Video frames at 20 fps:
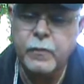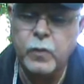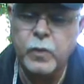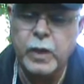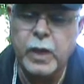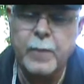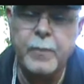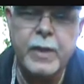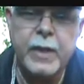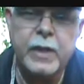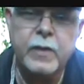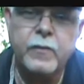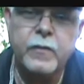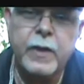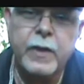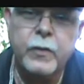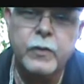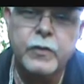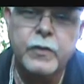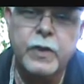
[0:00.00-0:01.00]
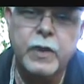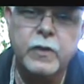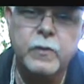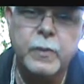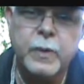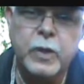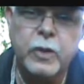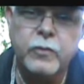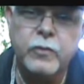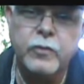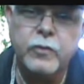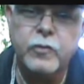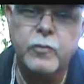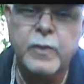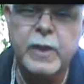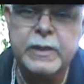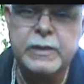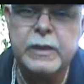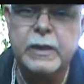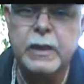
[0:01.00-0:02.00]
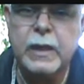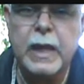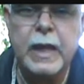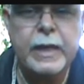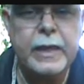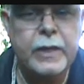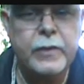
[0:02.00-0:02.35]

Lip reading: for when I'm making feather sticks, because it just makes it a lot